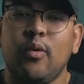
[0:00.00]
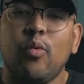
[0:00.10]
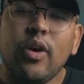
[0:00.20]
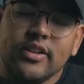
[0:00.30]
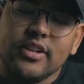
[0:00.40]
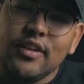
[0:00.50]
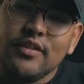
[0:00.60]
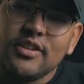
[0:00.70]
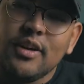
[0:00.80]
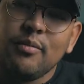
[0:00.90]
I wanted to
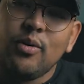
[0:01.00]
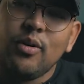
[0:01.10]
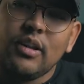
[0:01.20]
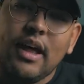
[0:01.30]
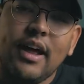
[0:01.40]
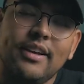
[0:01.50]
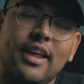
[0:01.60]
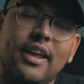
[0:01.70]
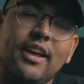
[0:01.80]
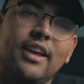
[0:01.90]
love this gimbal a lot
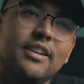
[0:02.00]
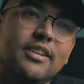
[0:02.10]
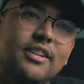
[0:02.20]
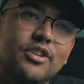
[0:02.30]
and